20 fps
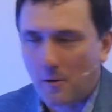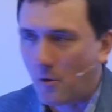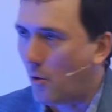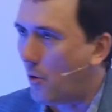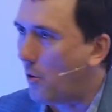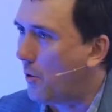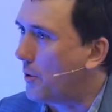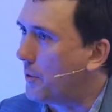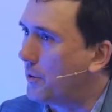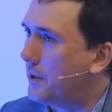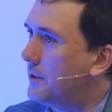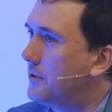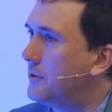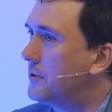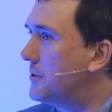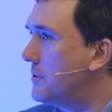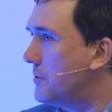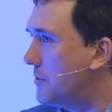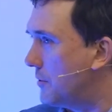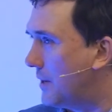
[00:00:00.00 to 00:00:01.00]
or
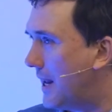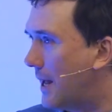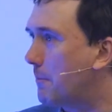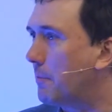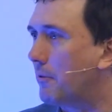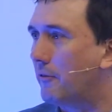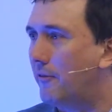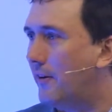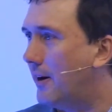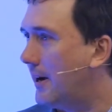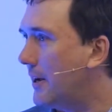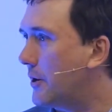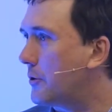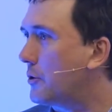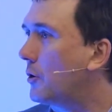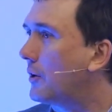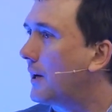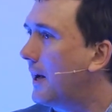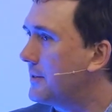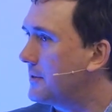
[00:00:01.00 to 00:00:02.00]
into an amplifier and
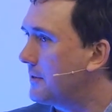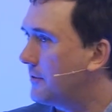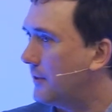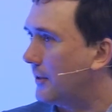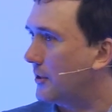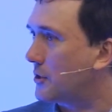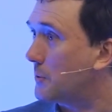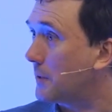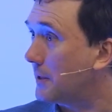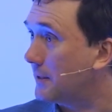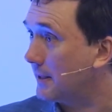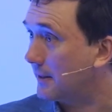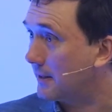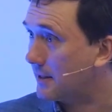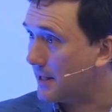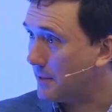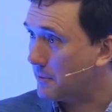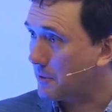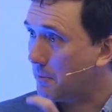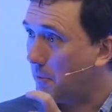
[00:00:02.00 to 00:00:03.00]
all kinds of things. So we can take the
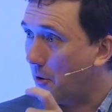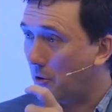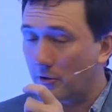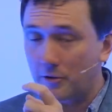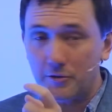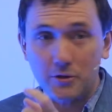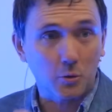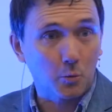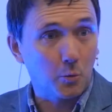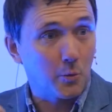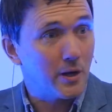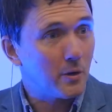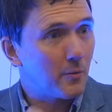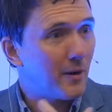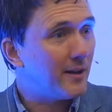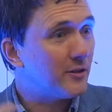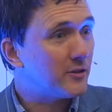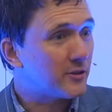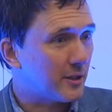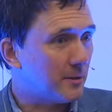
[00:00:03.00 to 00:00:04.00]
same components and
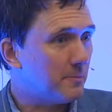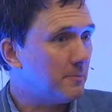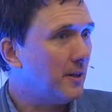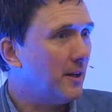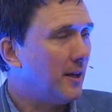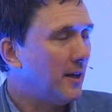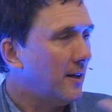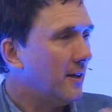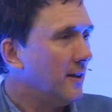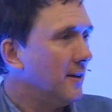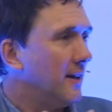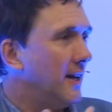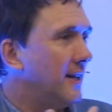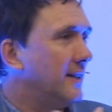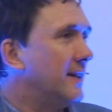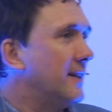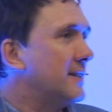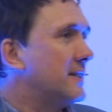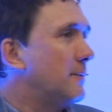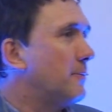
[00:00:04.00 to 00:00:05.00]
rearrange them
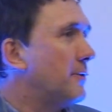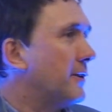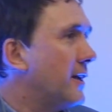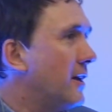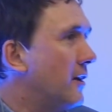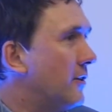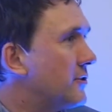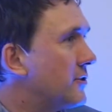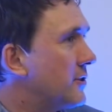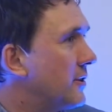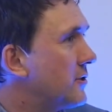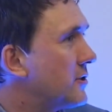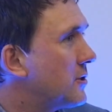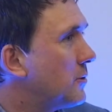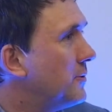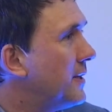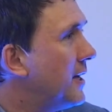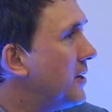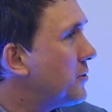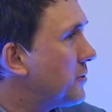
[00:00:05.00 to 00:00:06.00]
and get something else. And so
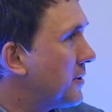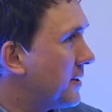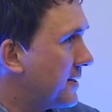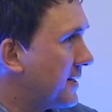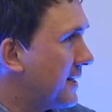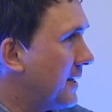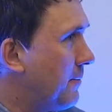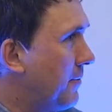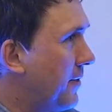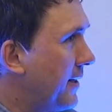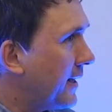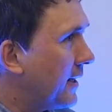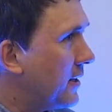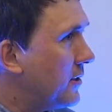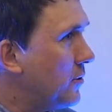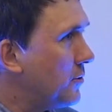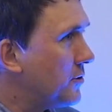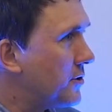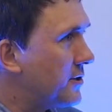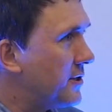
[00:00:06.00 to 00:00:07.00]
nature does the same thing. It
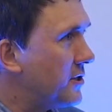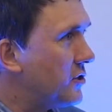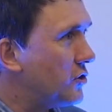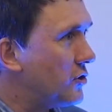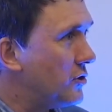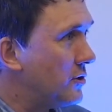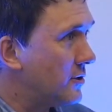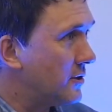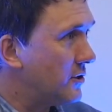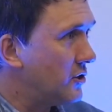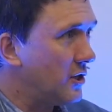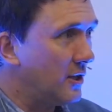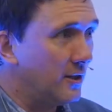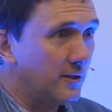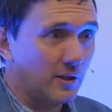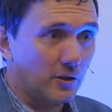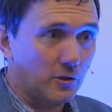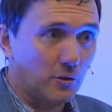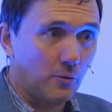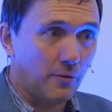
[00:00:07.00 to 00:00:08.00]
uses these genes
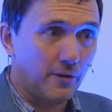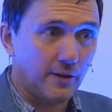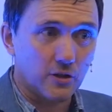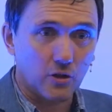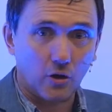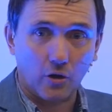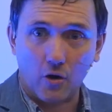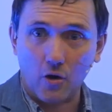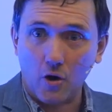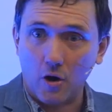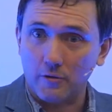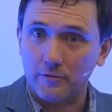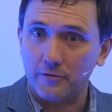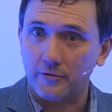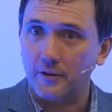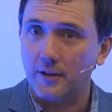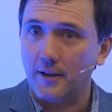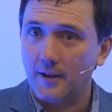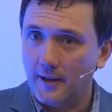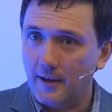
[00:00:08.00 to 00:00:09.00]
that turn things on and off